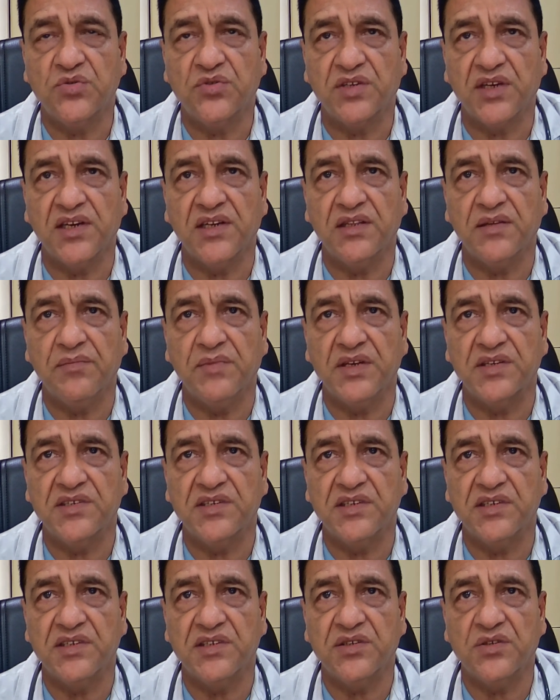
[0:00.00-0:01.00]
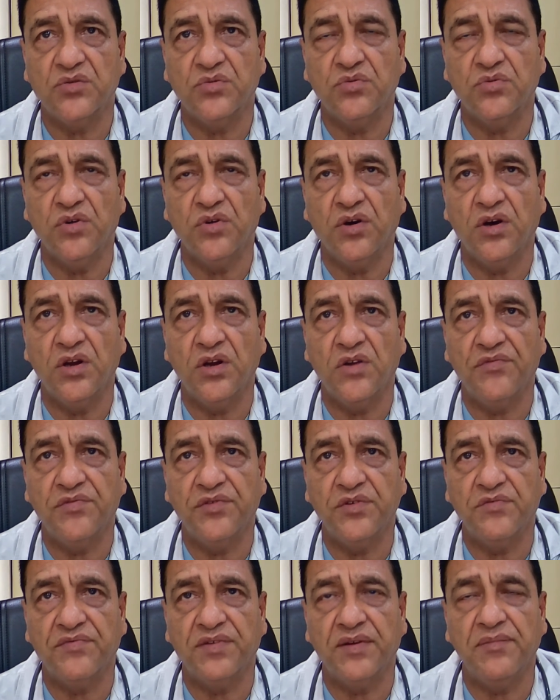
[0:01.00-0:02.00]
to send the message to all
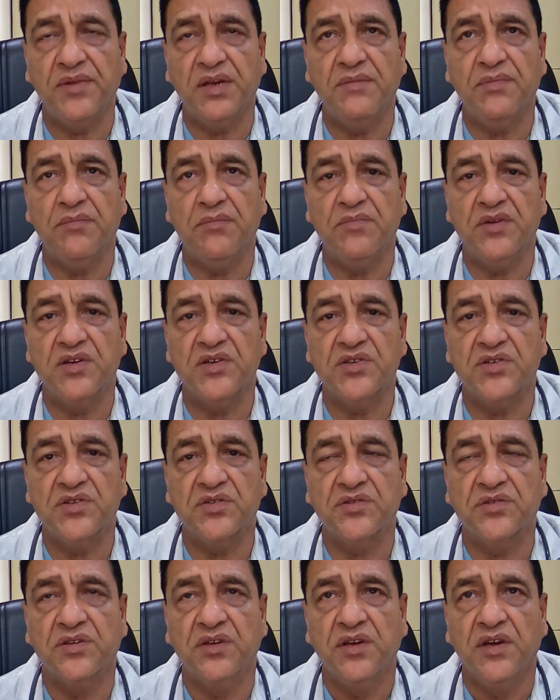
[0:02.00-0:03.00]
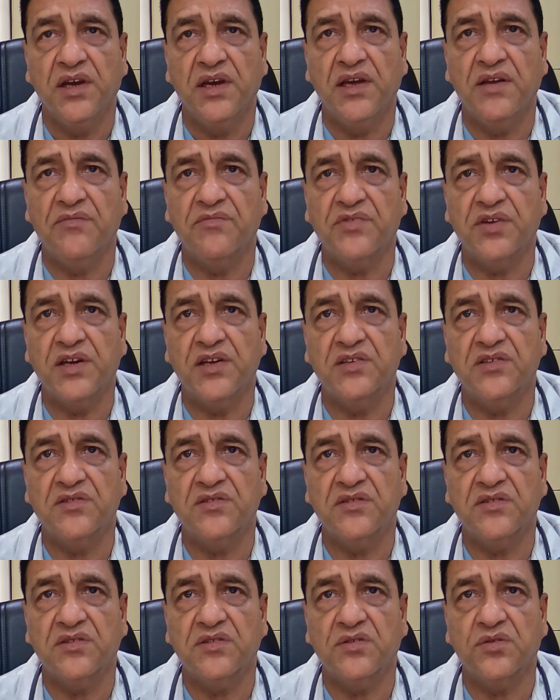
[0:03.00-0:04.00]
of your family members and
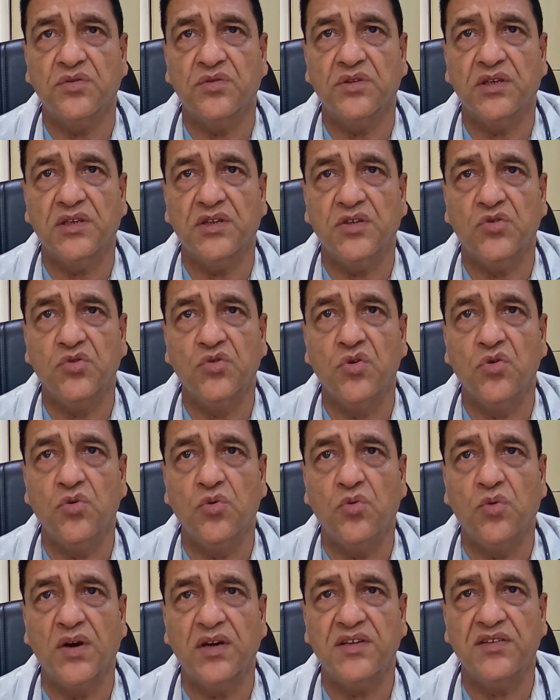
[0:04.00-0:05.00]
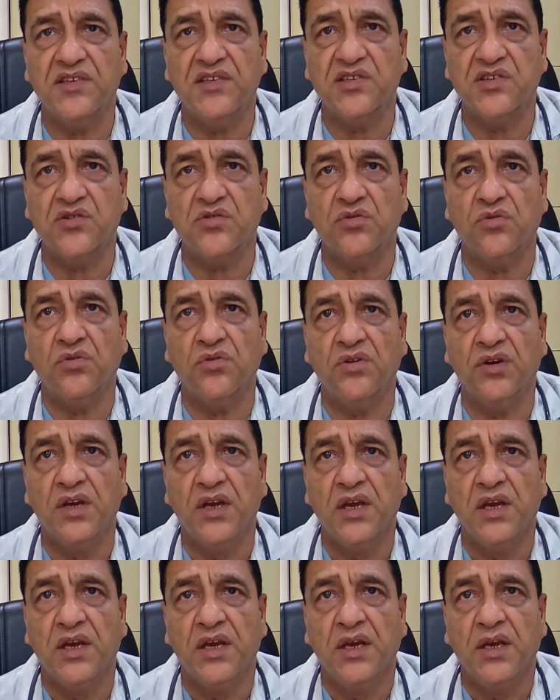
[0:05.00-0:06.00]
friends so that you know what is a stroke,
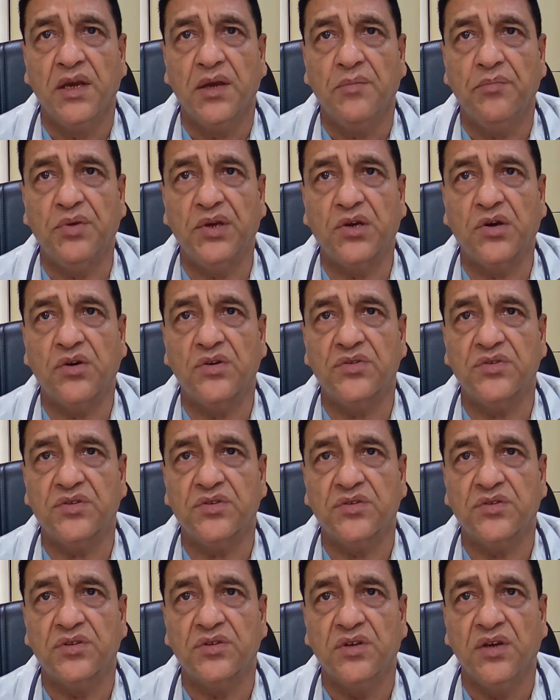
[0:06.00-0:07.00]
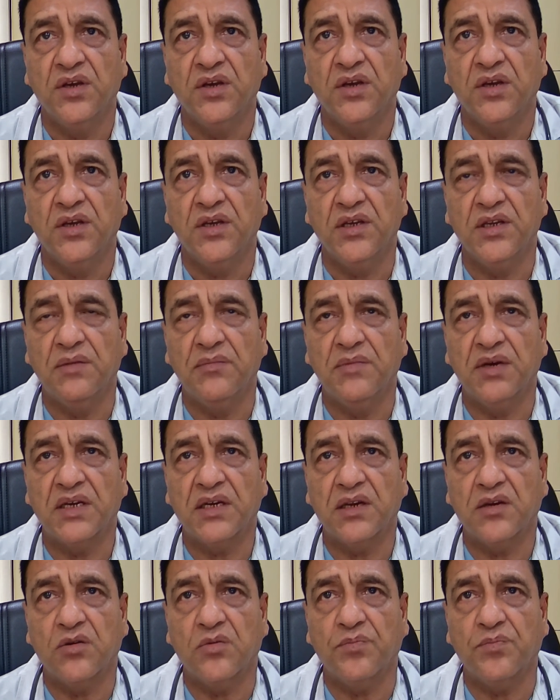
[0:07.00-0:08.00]
because in
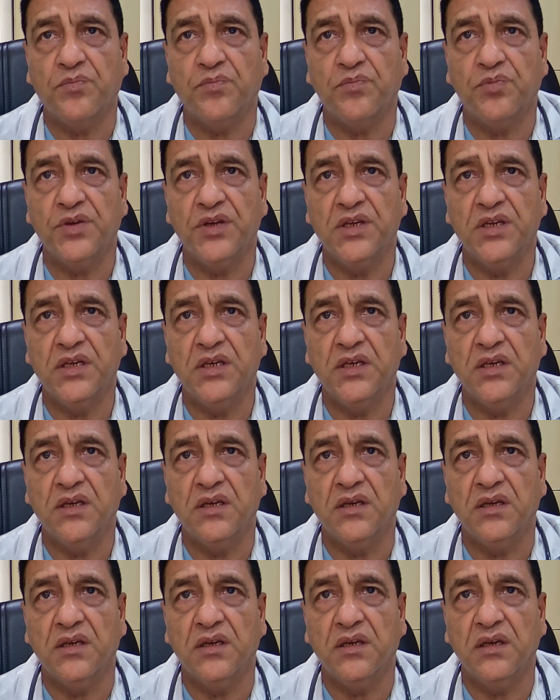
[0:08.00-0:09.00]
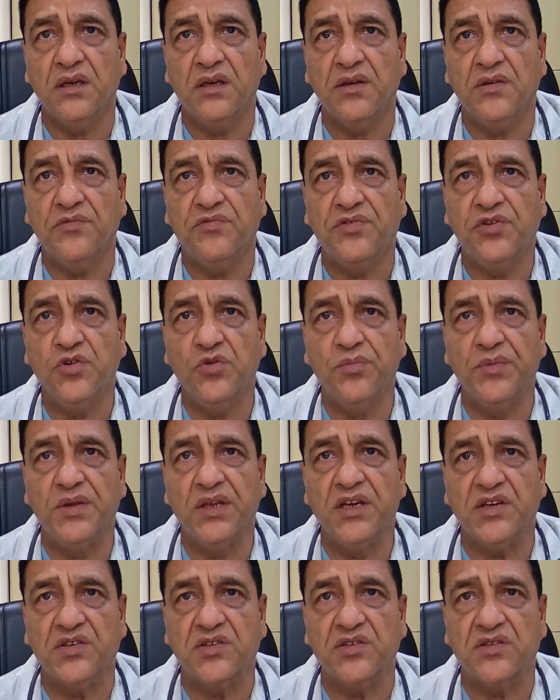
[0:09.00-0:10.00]
a few
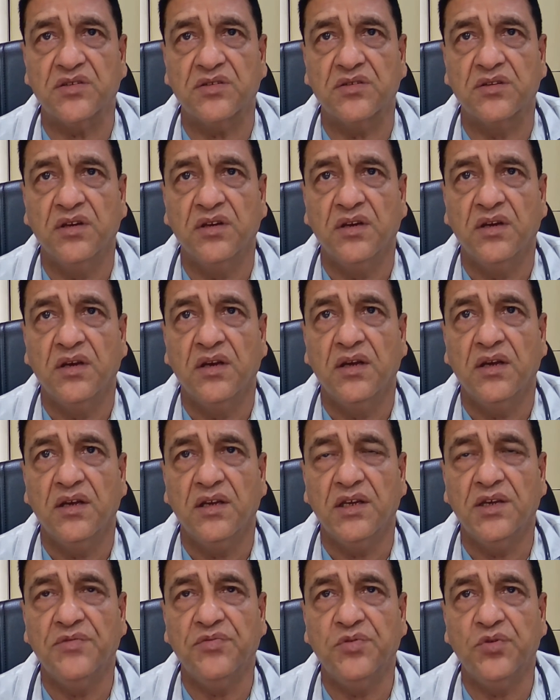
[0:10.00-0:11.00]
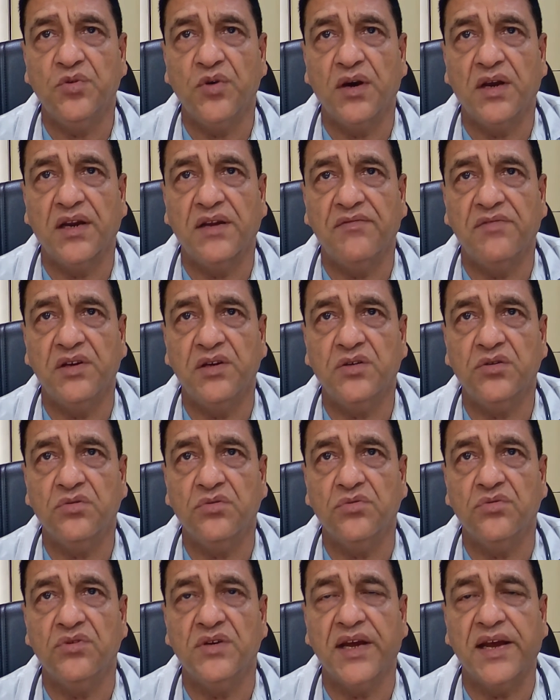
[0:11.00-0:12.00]
minutes, if you are able
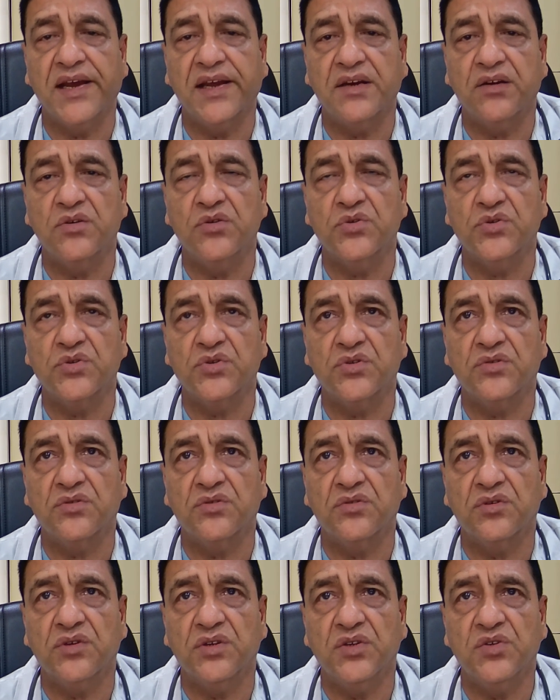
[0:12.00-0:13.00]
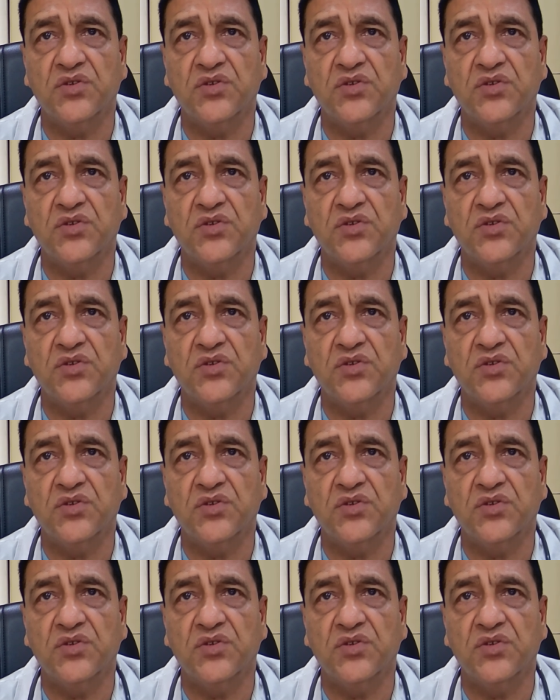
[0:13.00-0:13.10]
to diagnose